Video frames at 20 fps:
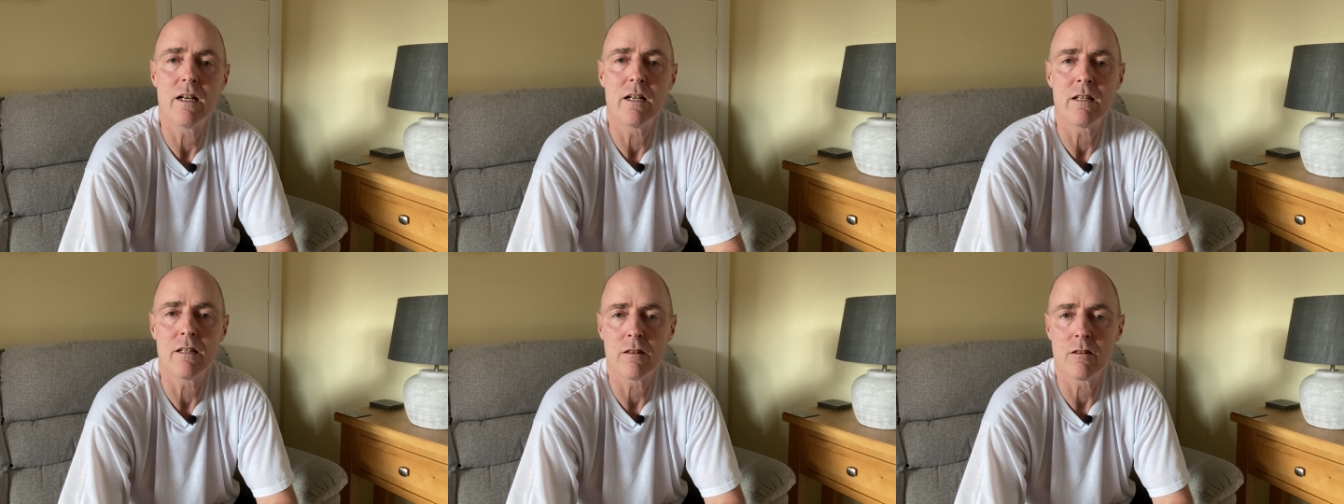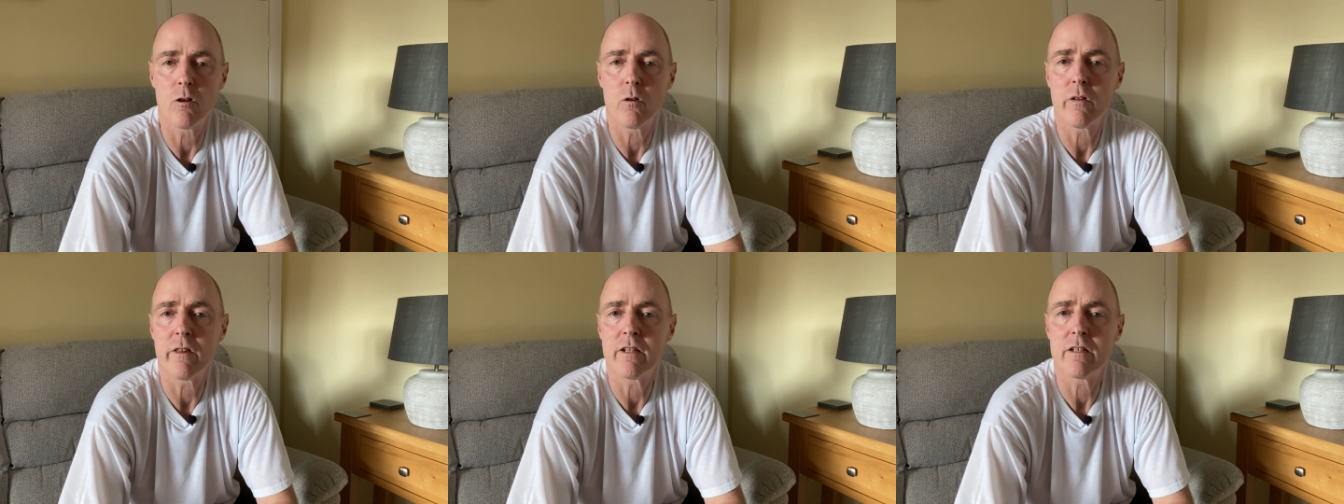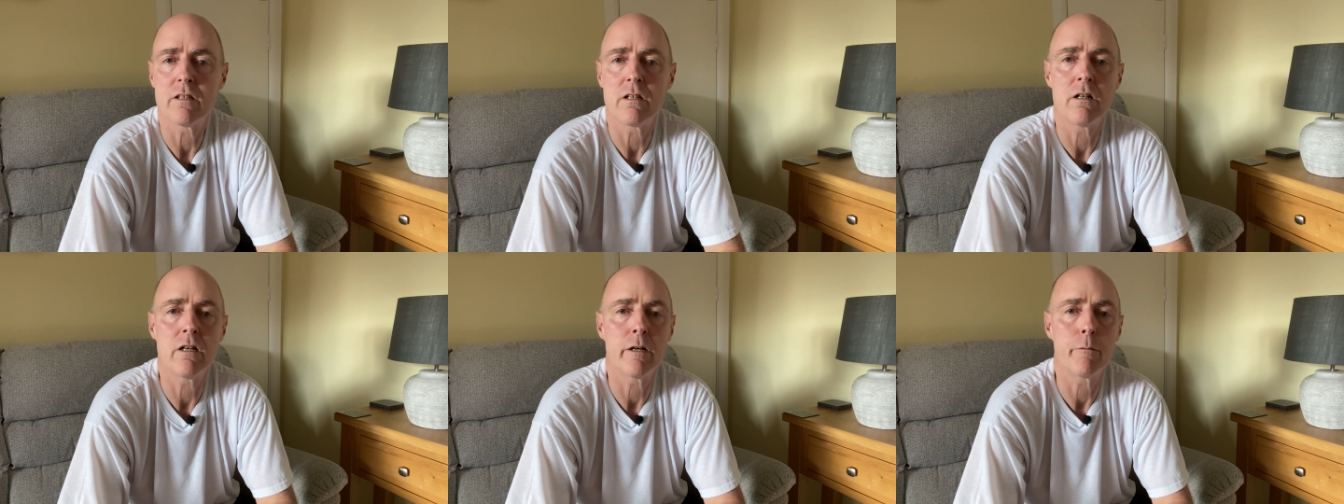a lot of the
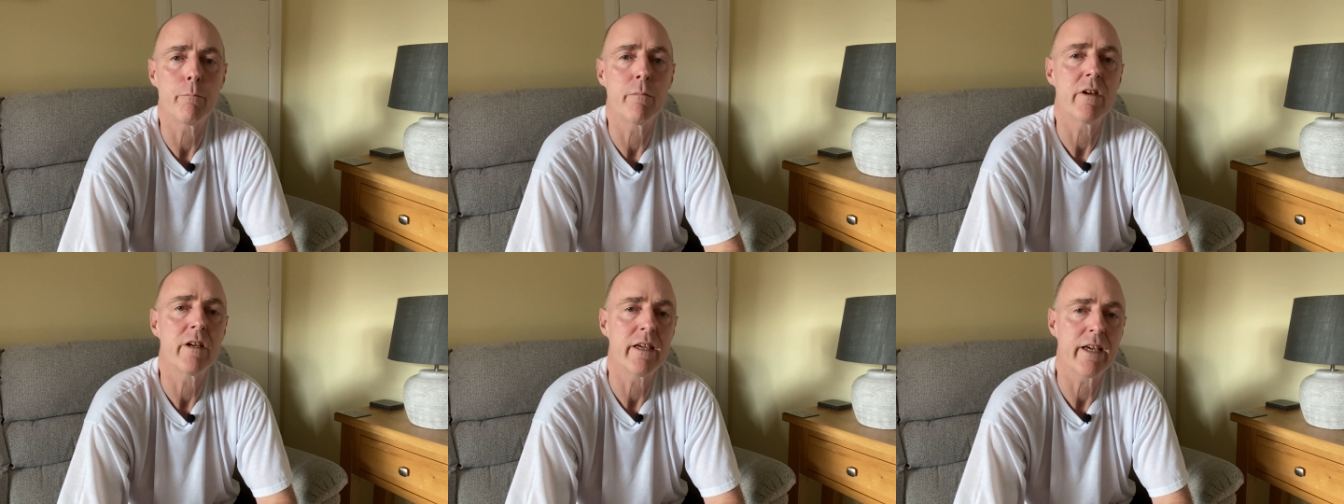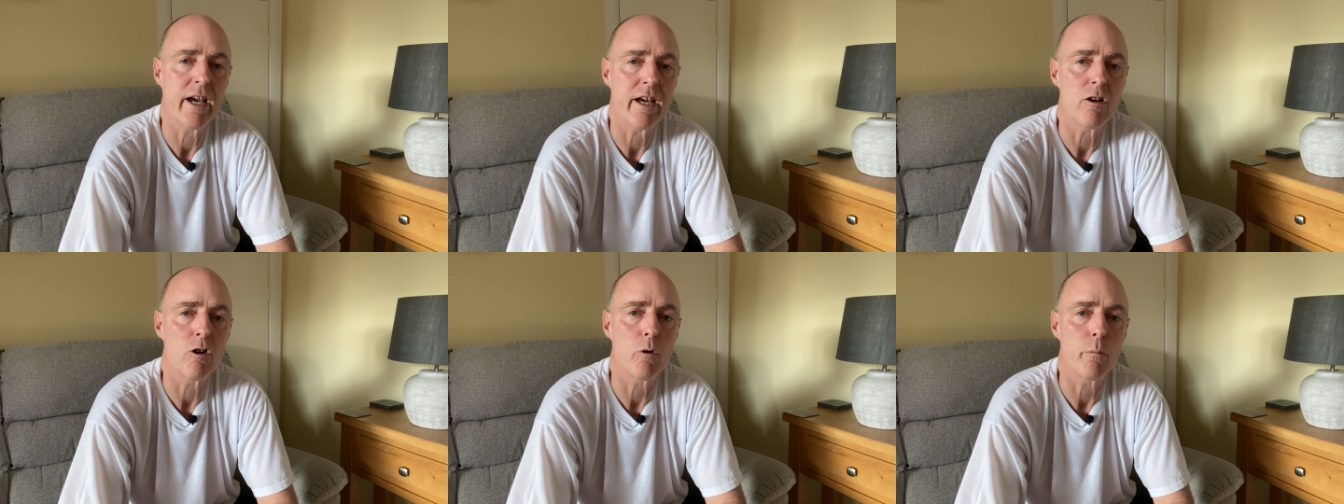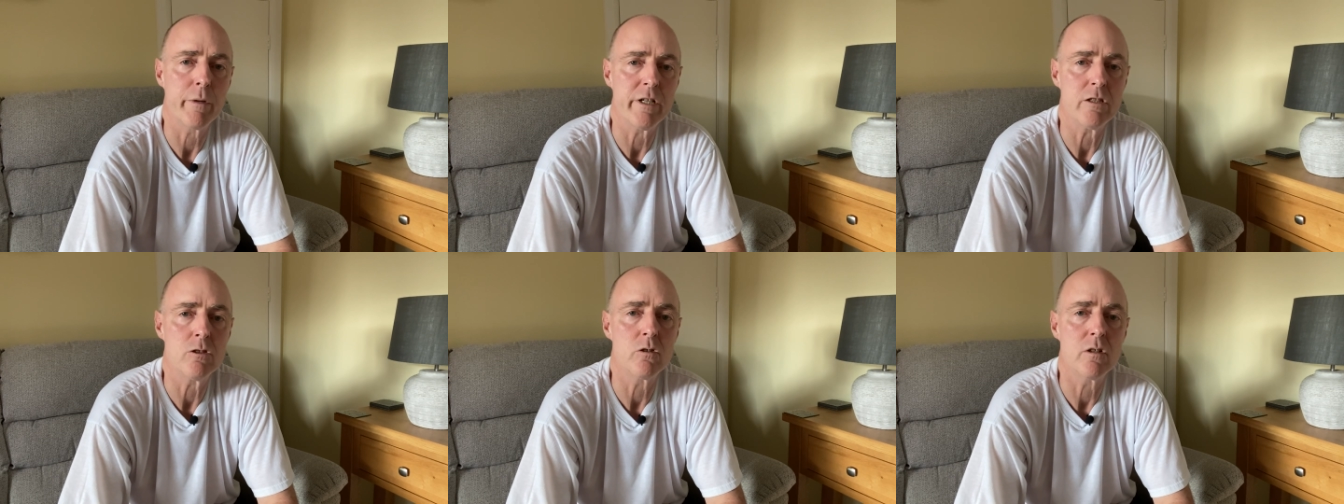time cannot
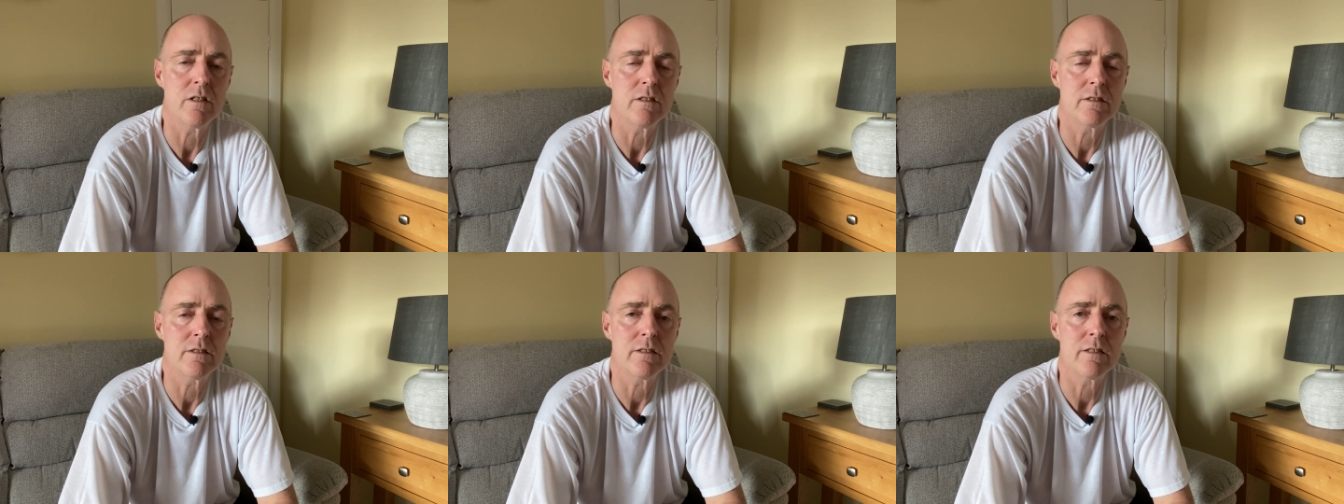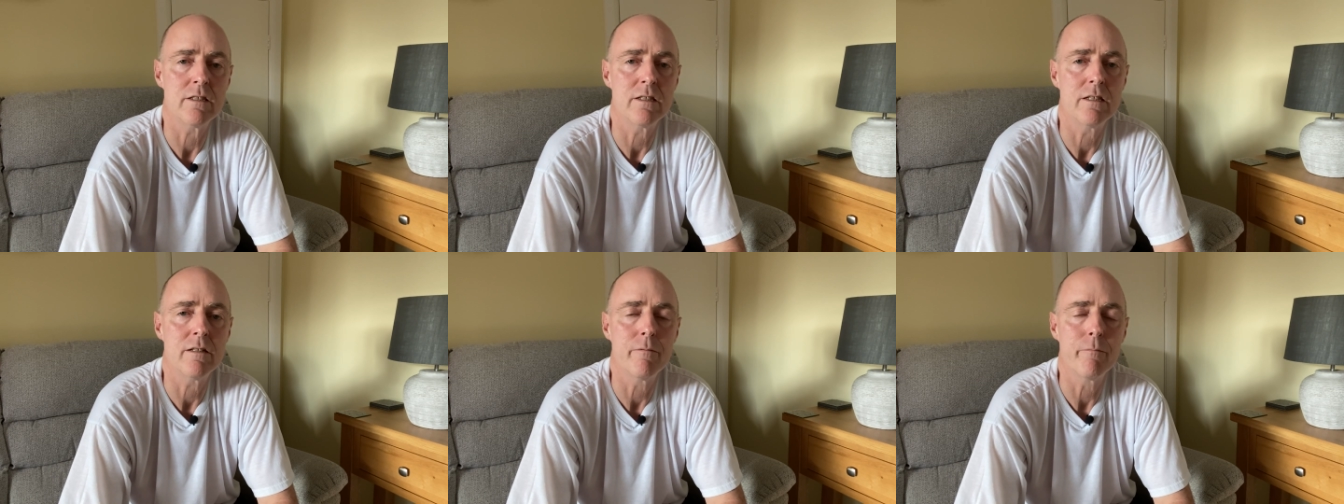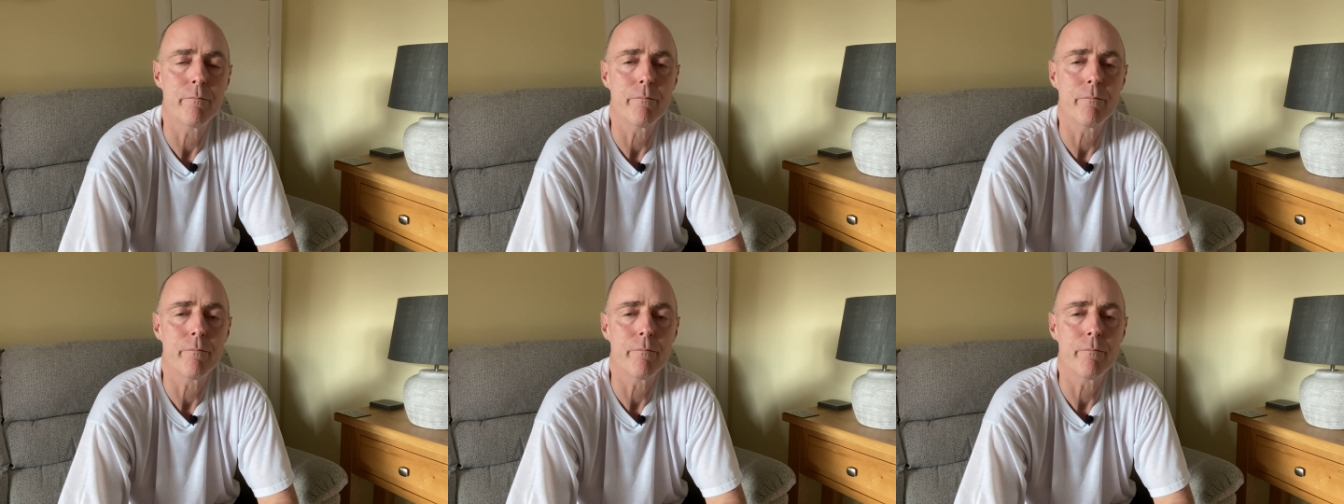be trusted.